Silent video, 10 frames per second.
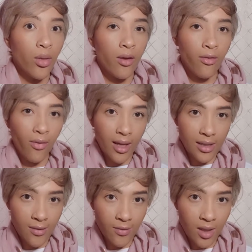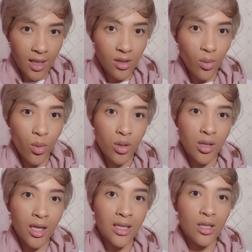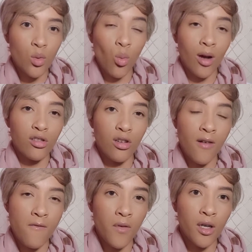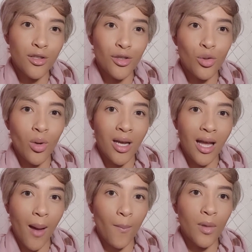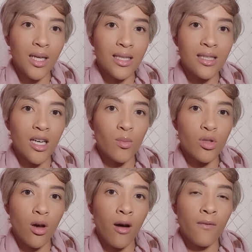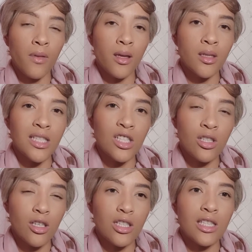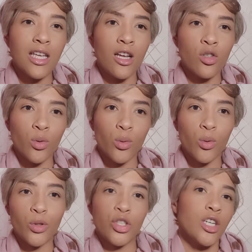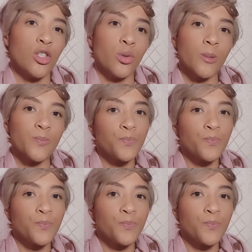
the effective date or the date it was converted to a company in terms of the schedule.